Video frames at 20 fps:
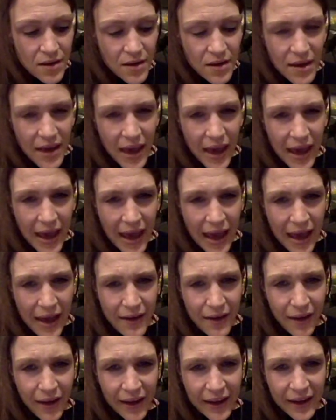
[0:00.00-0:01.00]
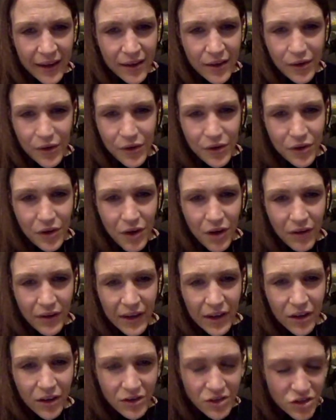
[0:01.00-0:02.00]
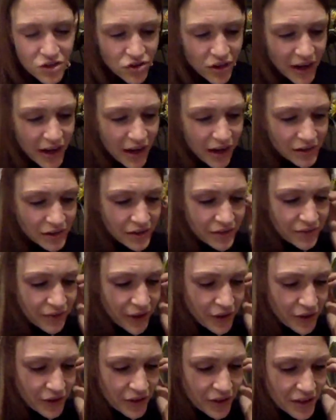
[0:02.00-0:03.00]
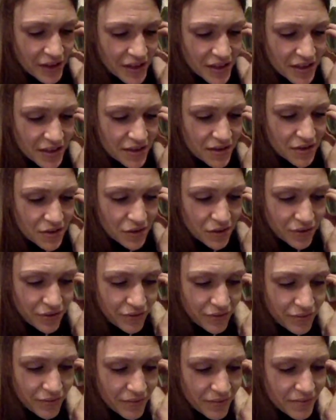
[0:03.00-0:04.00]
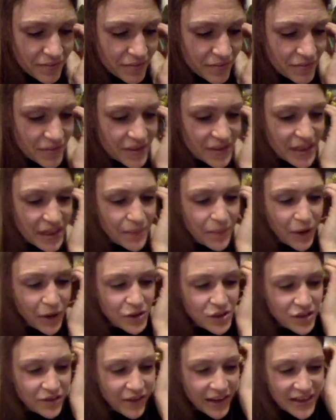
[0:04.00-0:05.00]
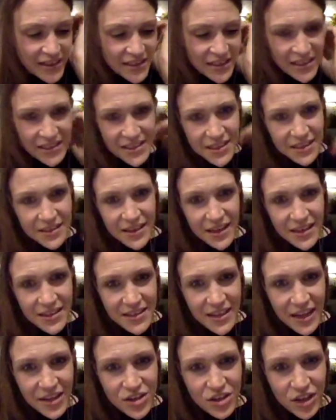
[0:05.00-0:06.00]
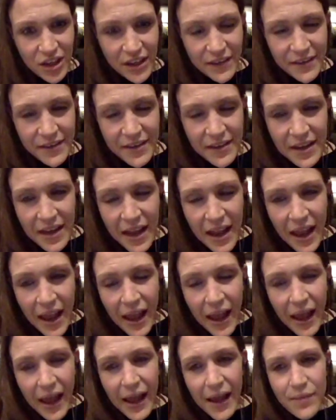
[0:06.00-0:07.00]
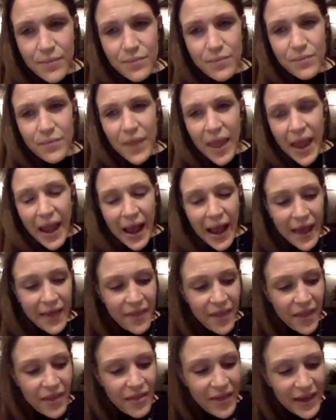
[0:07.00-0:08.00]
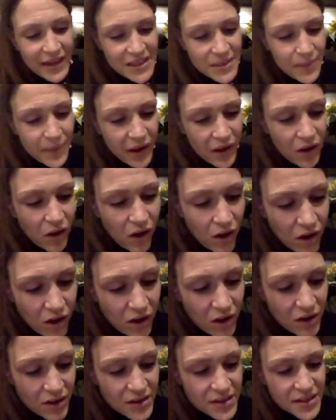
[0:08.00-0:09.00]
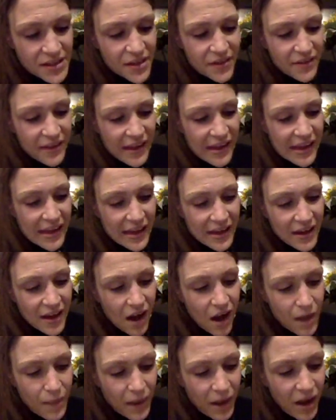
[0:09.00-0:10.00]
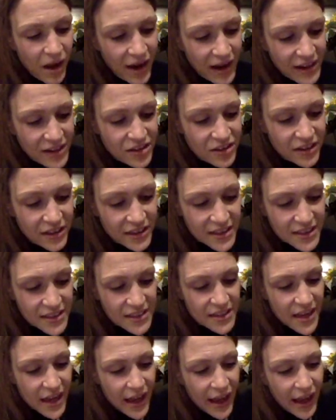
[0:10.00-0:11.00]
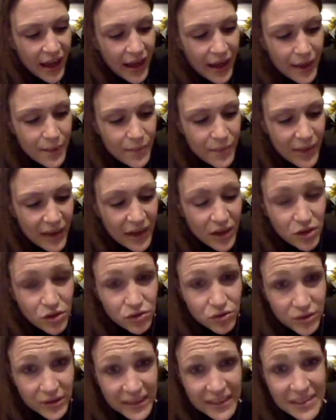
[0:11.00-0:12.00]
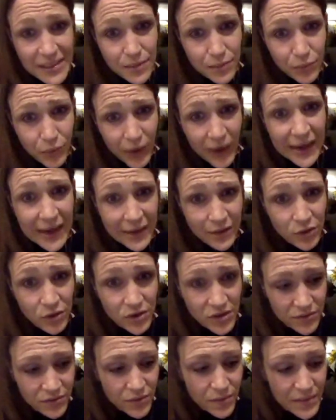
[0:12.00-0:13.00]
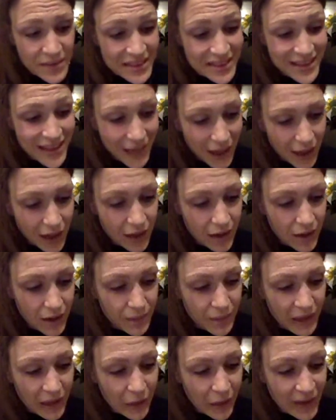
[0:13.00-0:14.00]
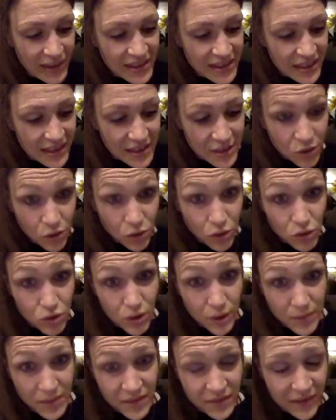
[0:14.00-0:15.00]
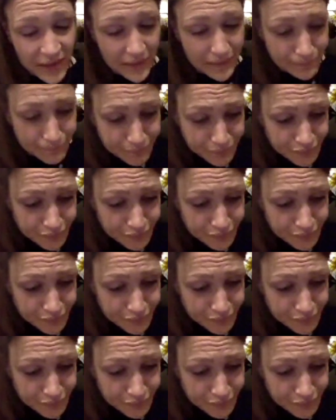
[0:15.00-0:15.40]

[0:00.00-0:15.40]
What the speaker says: yeah, like you can't really concentrate, can't really focus, sort of demotivated, etc. And that's because the carbohydrates increase brain levels of a particular amino acid called tryptophan,